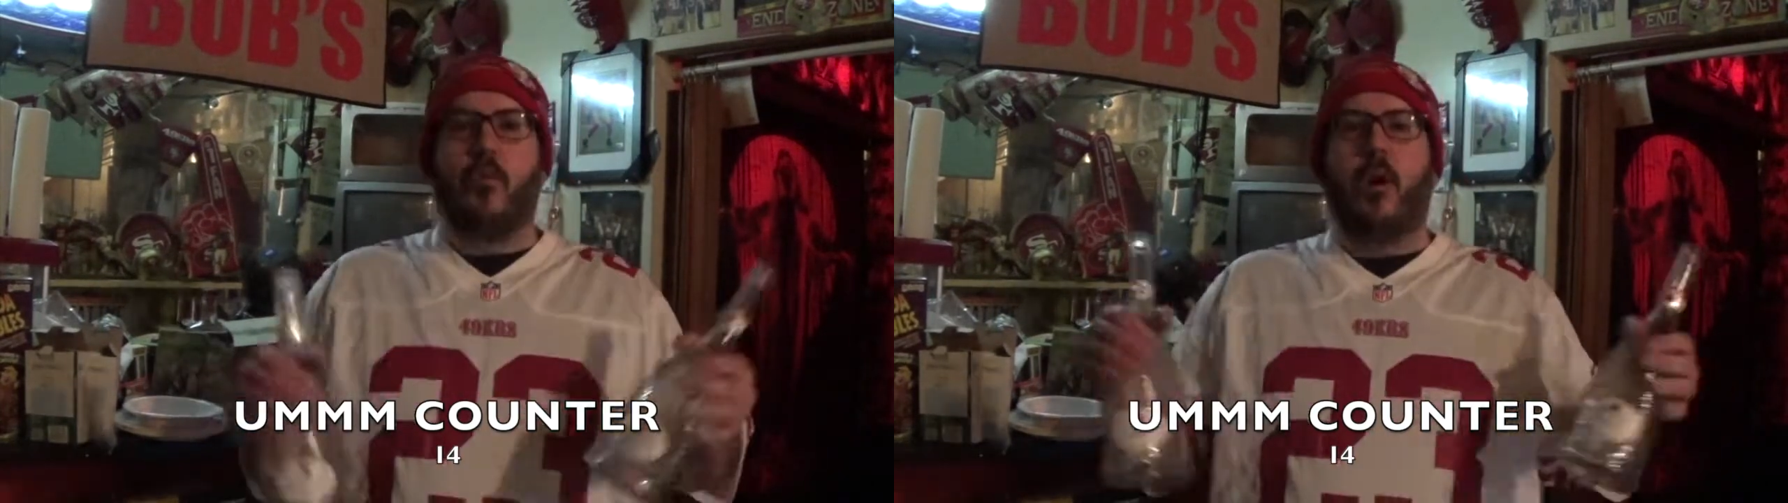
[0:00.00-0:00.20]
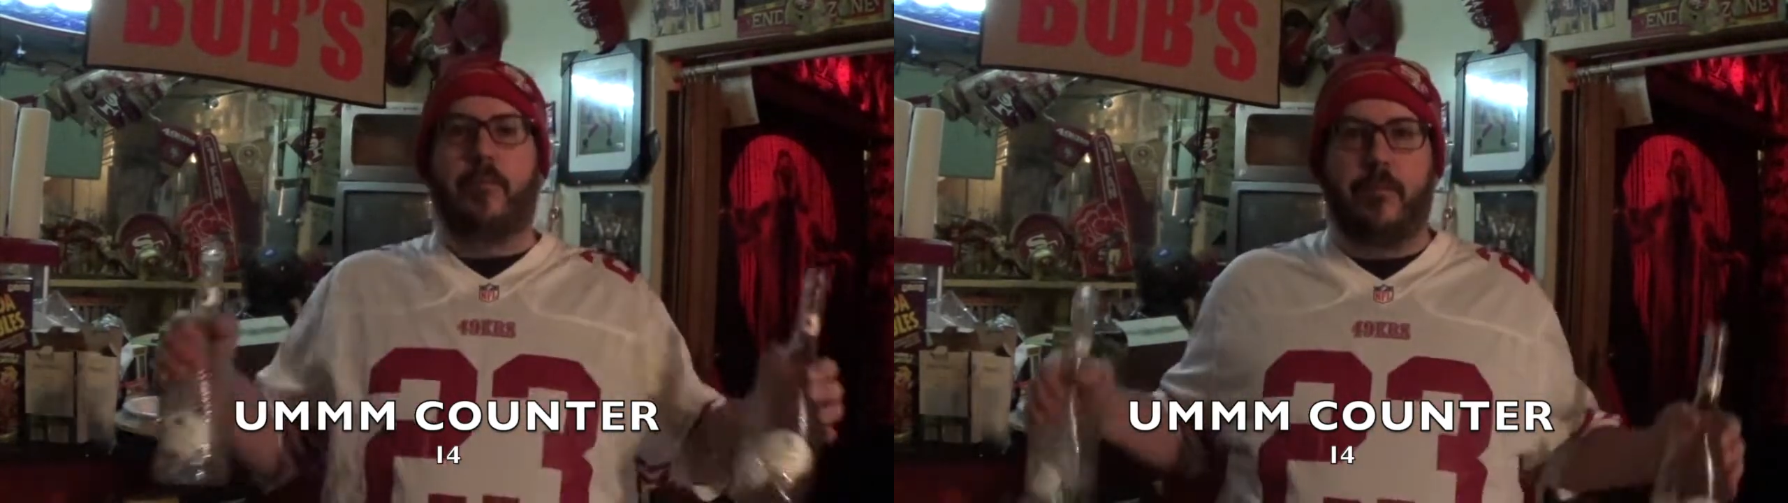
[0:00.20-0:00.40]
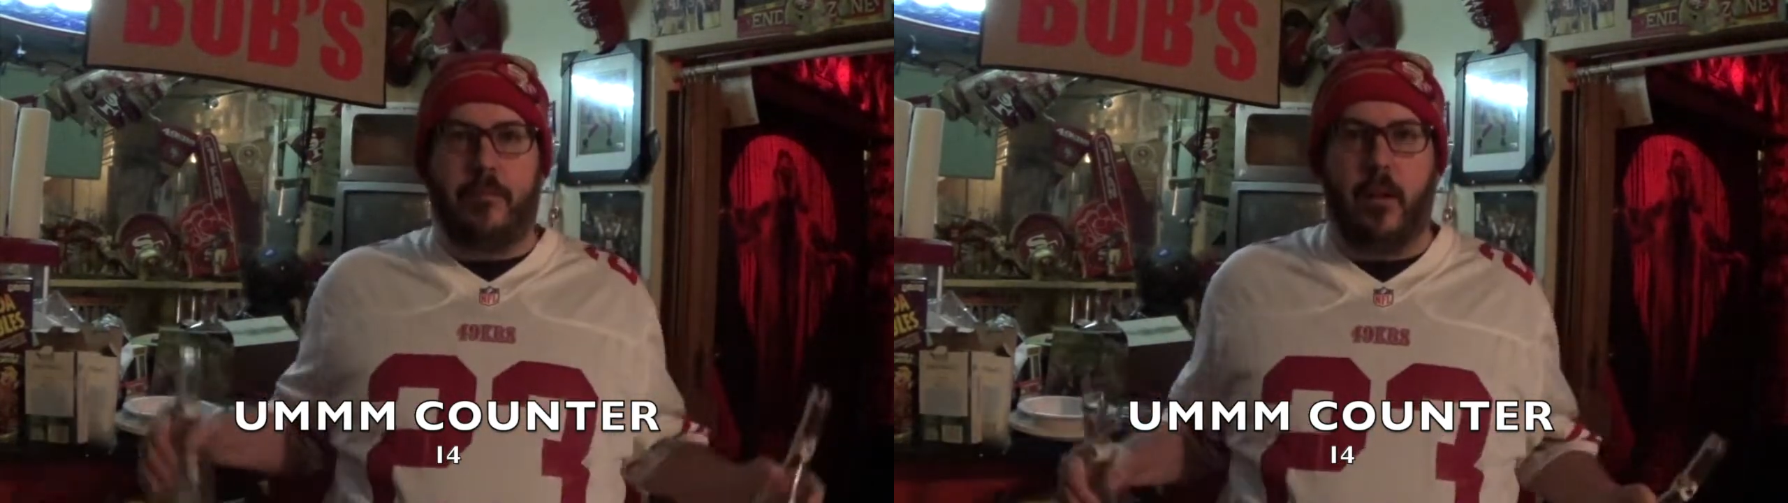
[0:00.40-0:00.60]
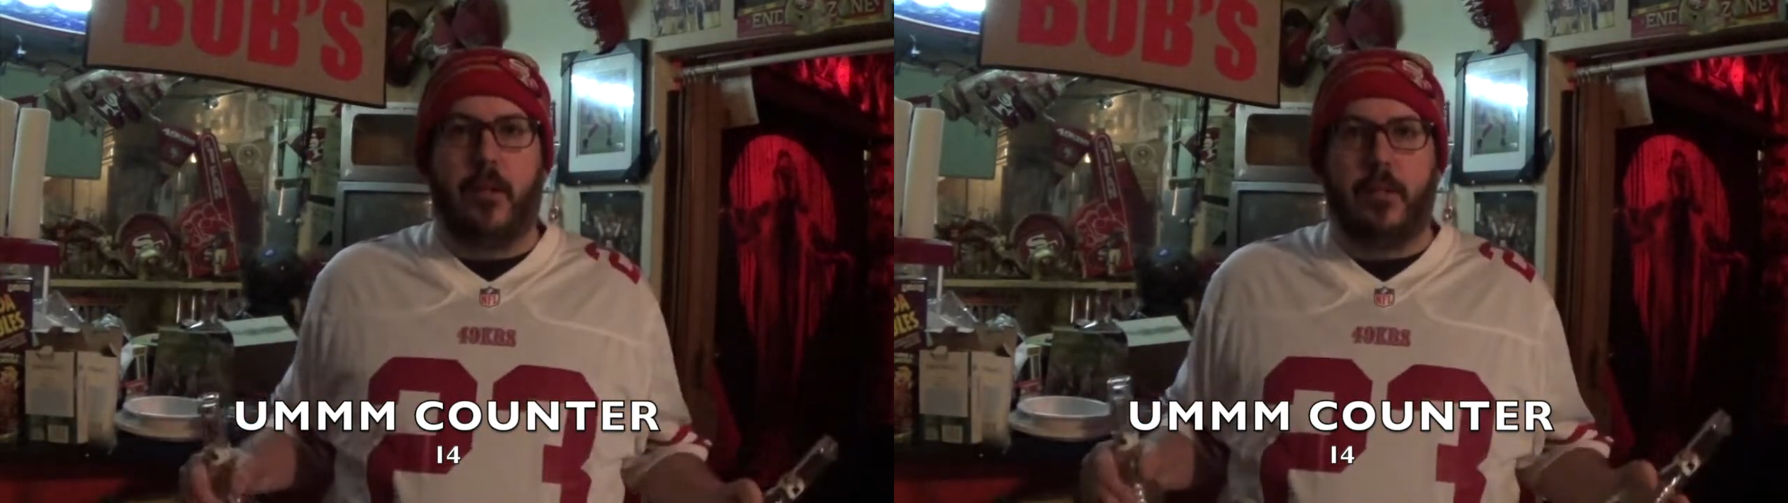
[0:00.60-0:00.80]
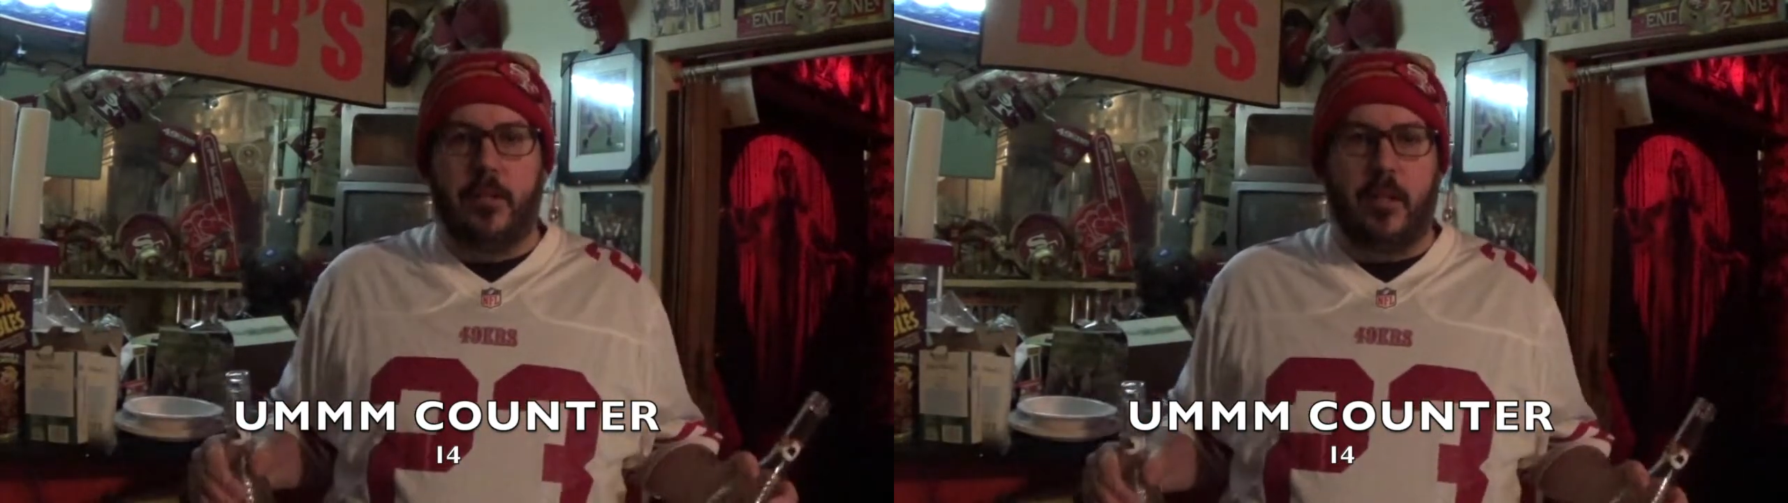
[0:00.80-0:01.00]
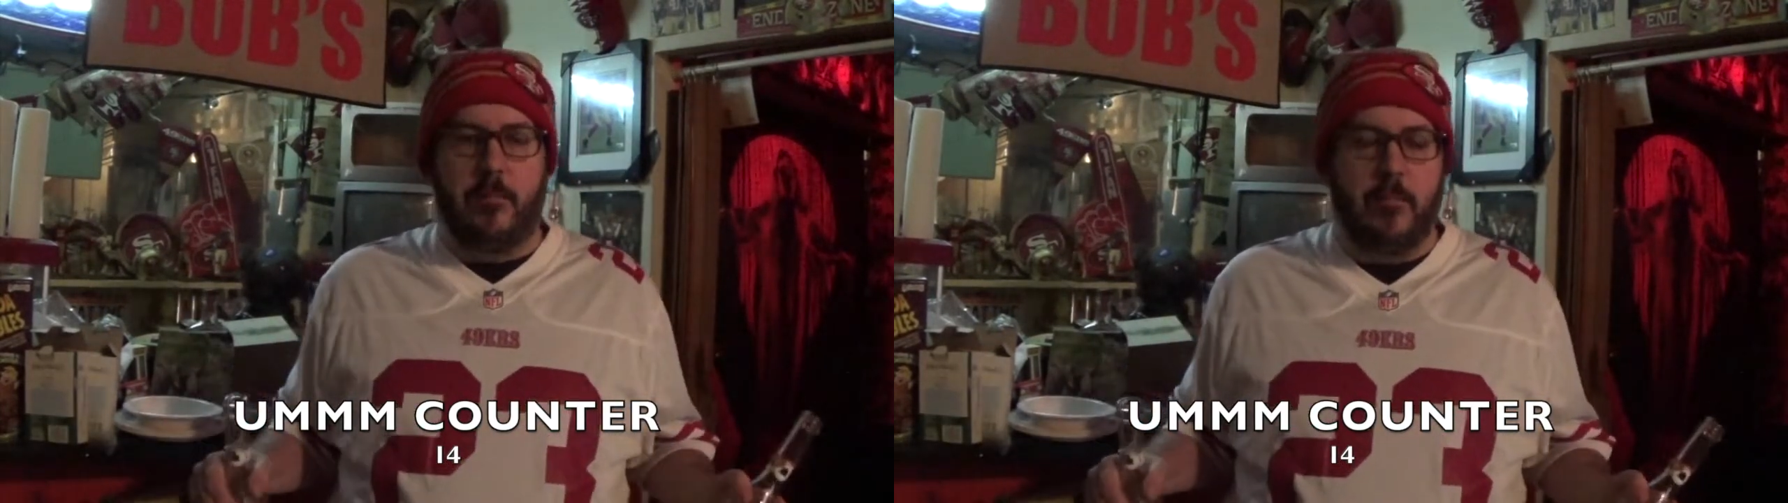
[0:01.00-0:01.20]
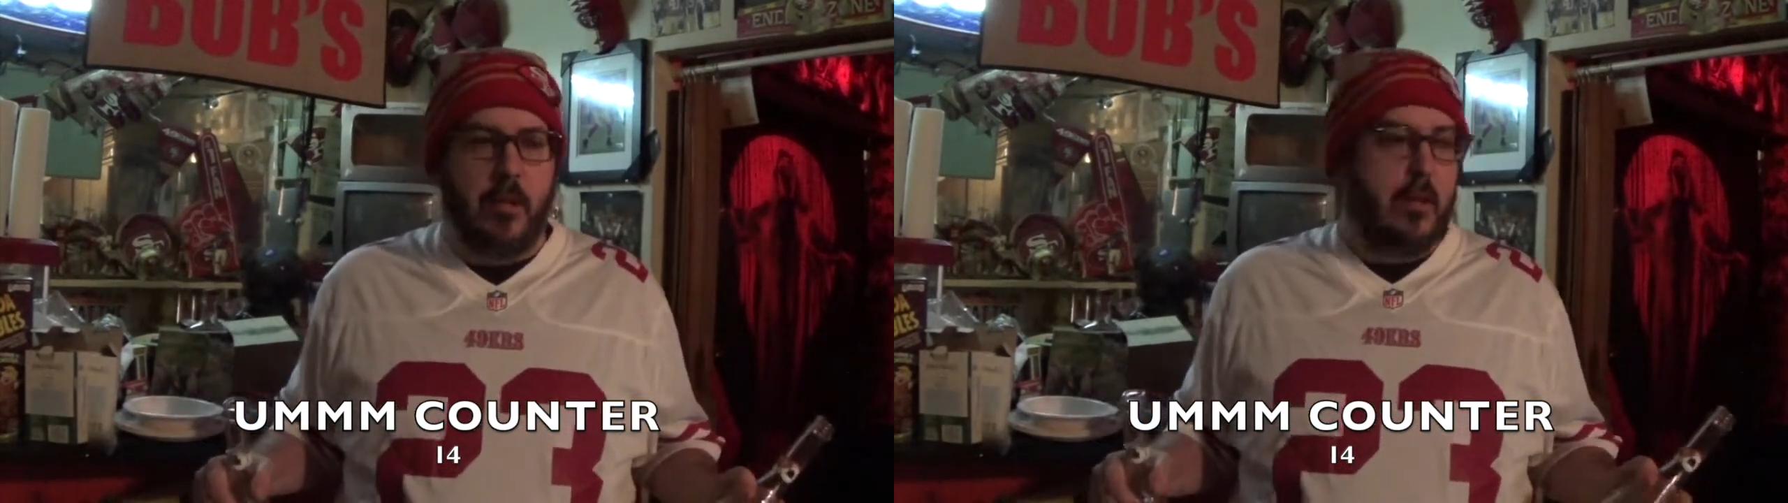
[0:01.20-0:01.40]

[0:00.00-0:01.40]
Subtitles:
off the fucking team.